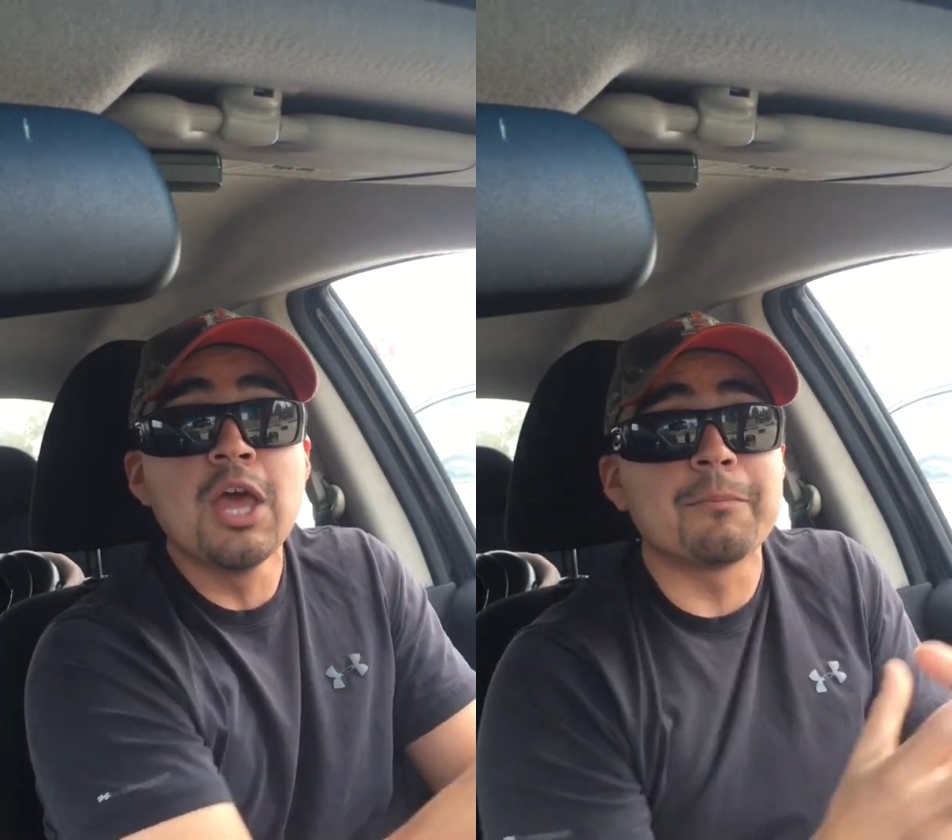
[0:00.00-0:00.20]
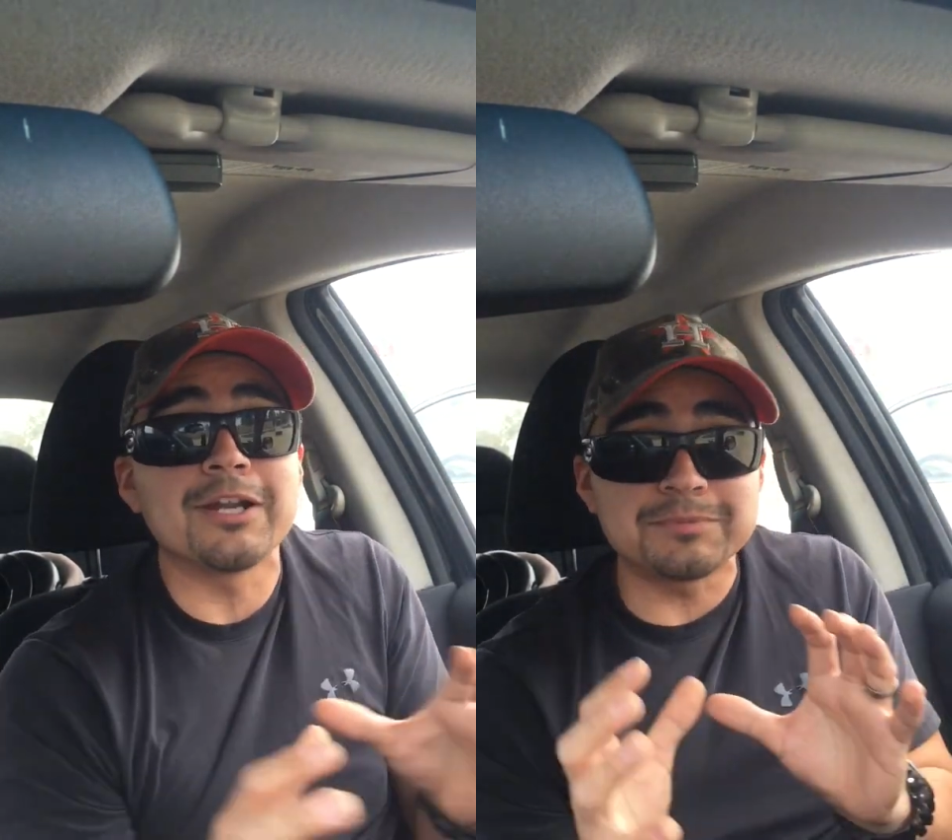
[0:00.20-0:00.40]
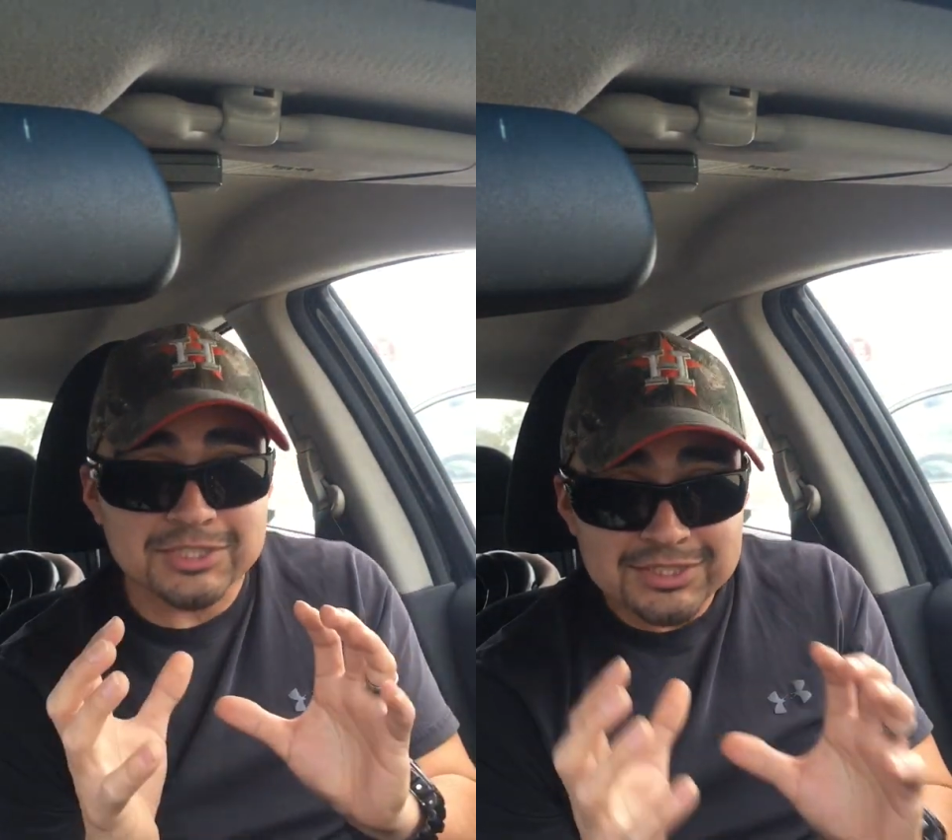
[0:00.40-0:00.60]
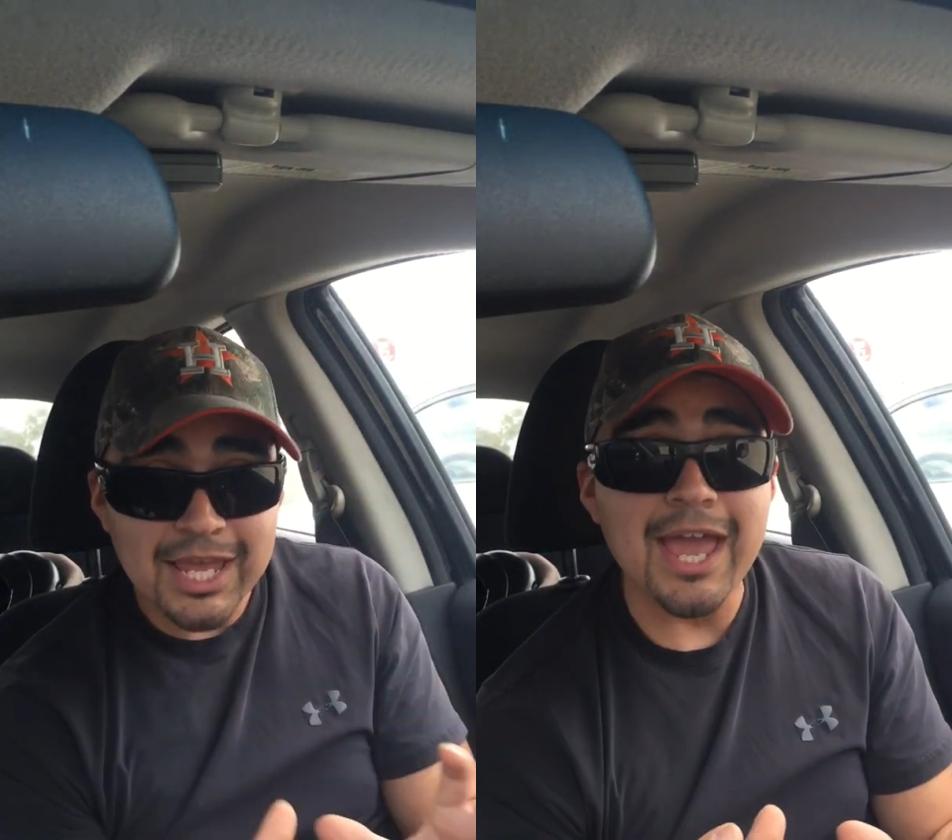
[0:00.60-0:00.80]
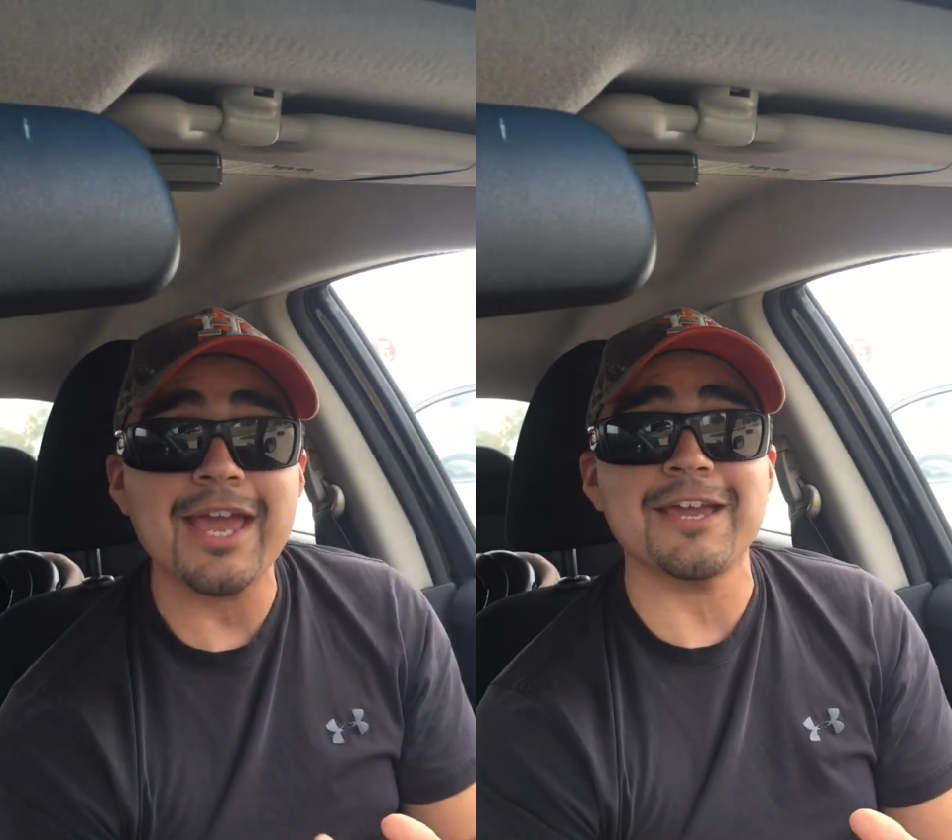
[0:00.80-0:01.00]
But I'm
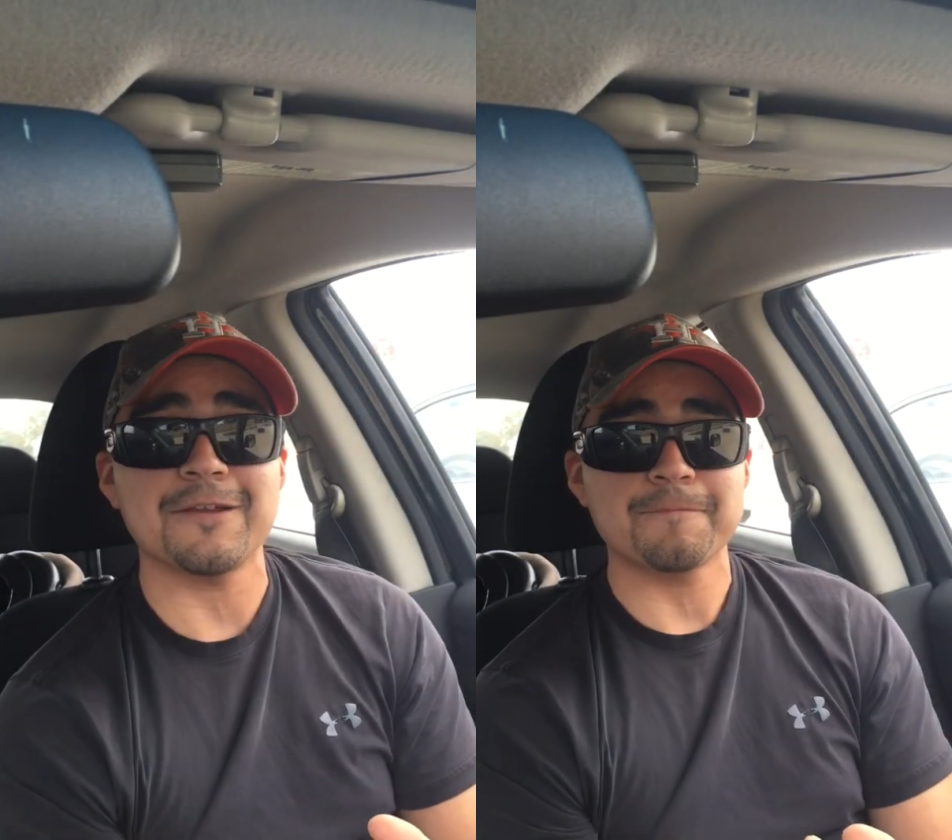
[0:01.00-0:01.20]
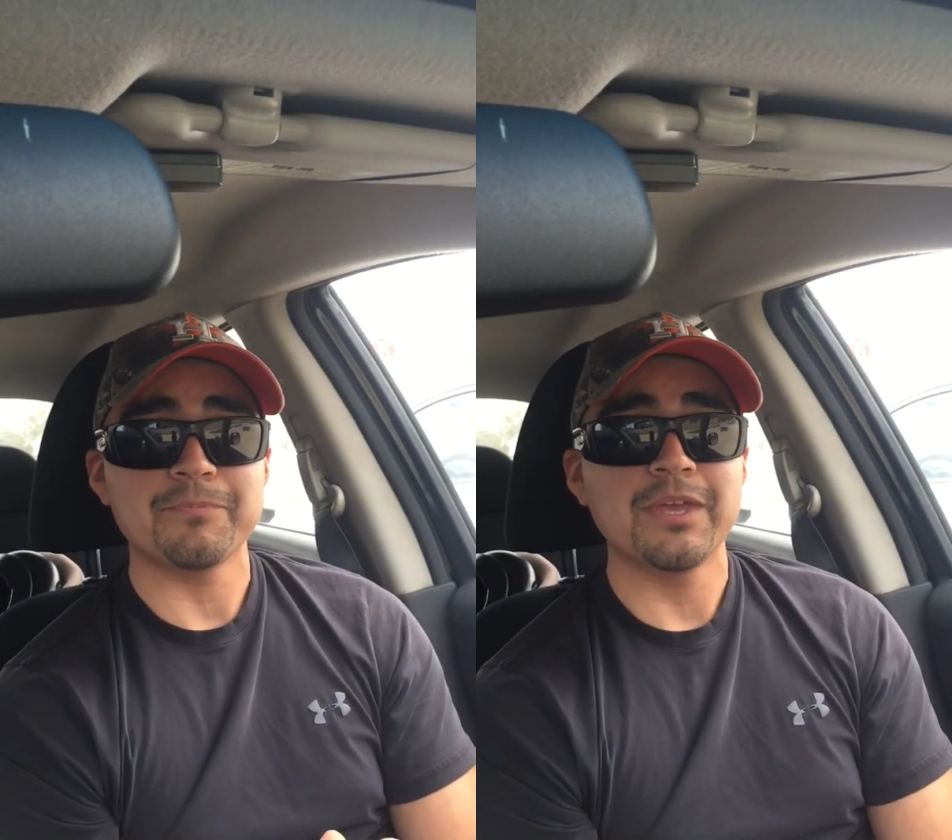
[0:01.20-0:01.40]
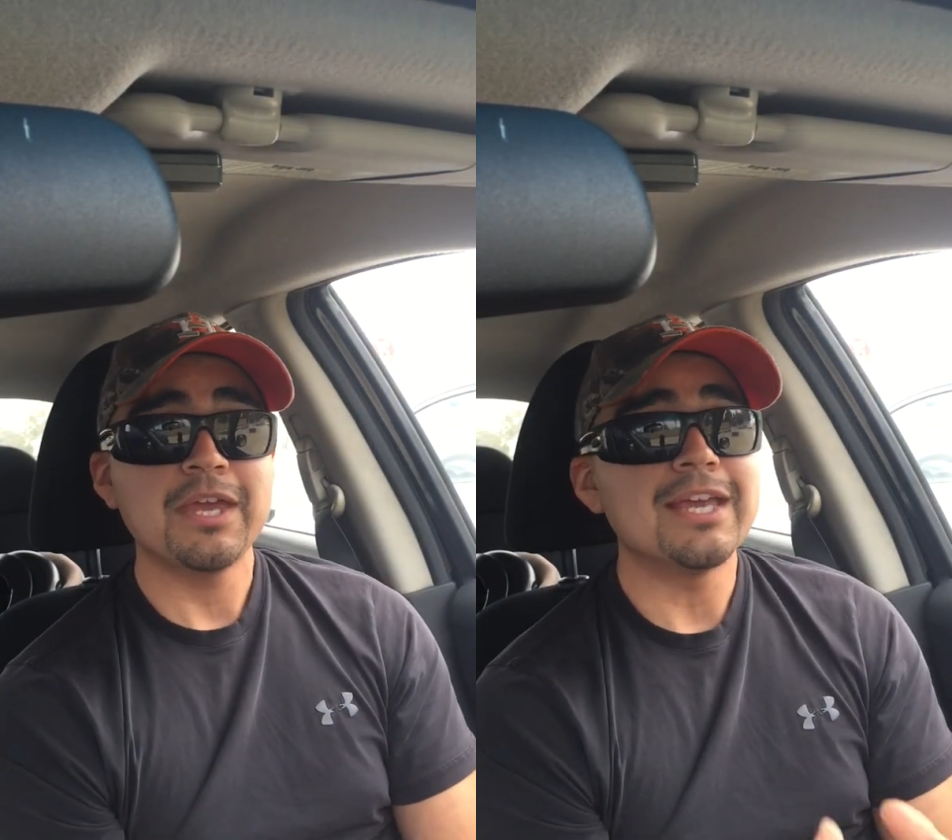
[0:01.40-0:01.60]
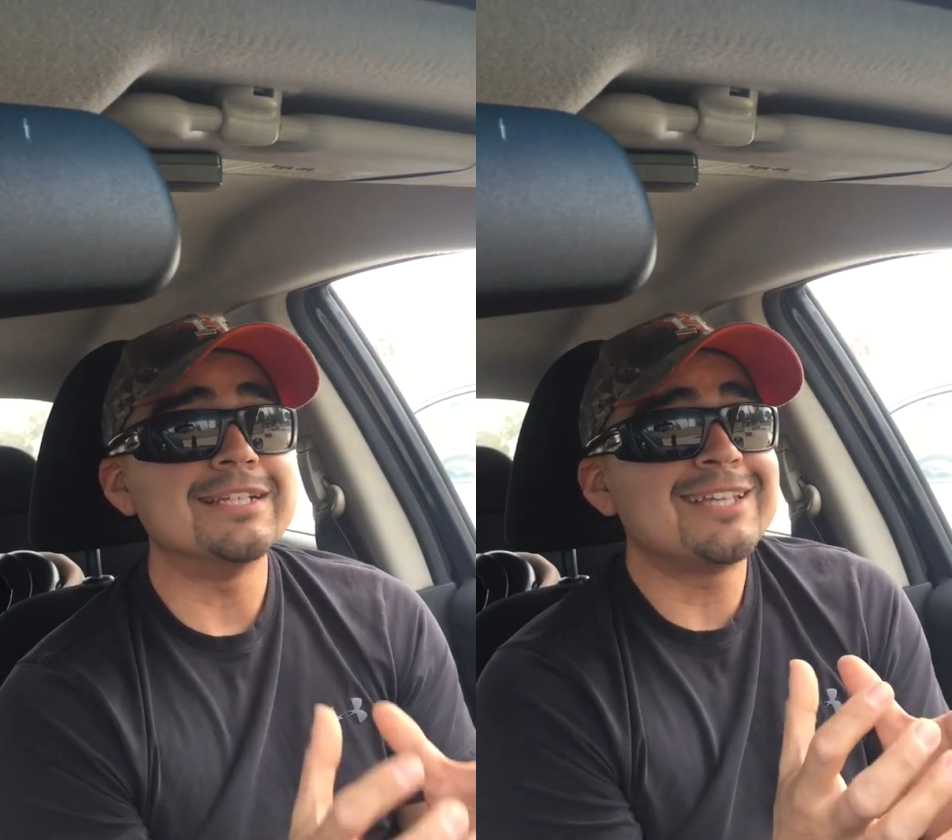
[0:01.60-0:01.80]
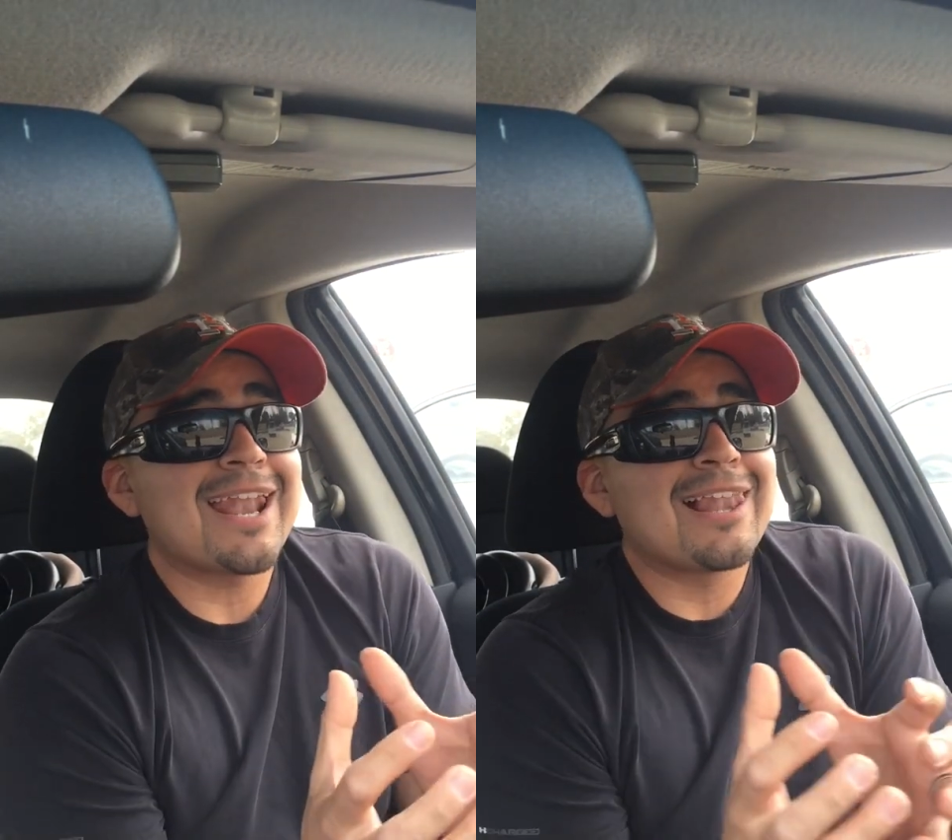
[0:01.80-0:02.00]
saying
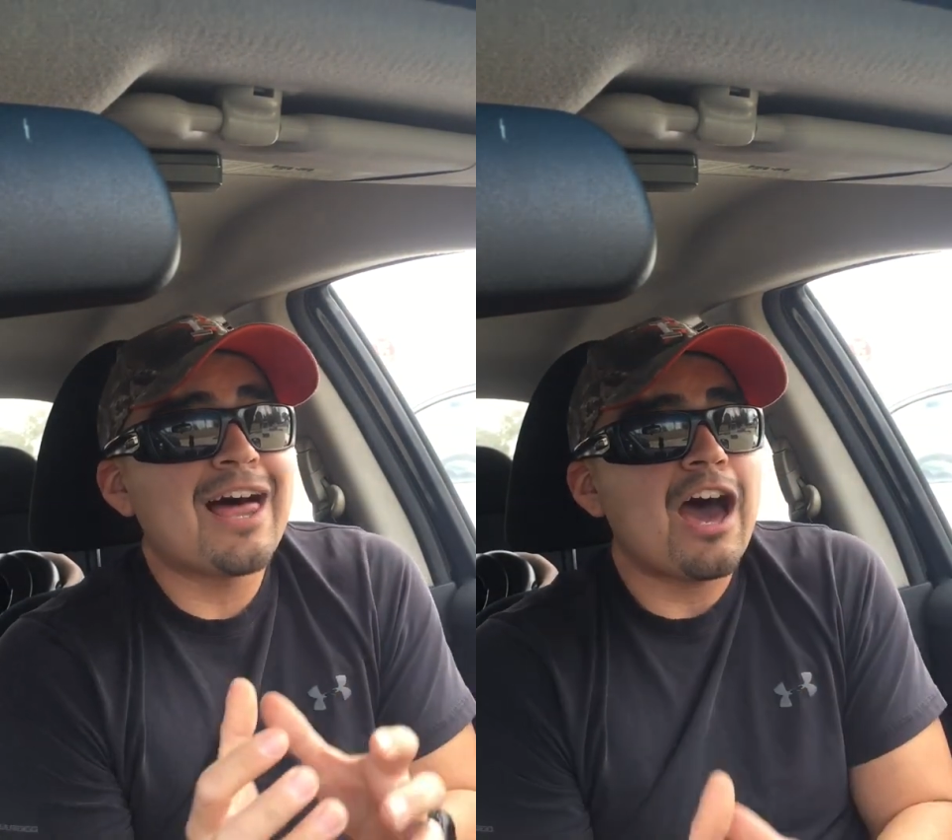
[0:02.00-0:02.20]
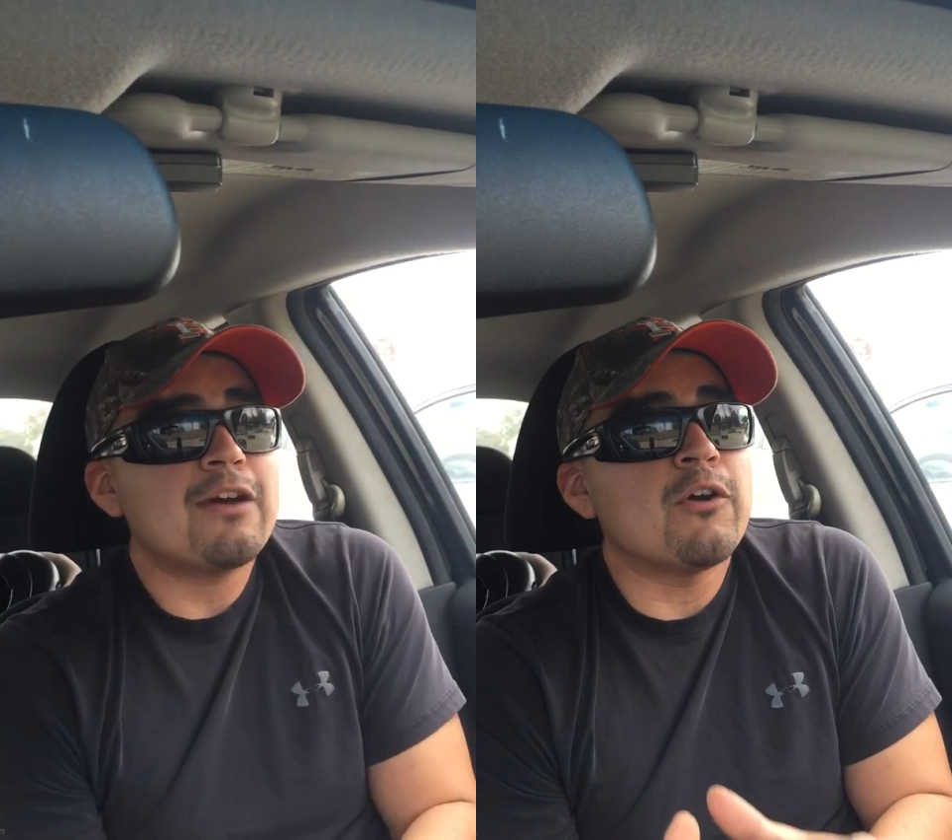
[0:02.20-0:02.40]
is that a lot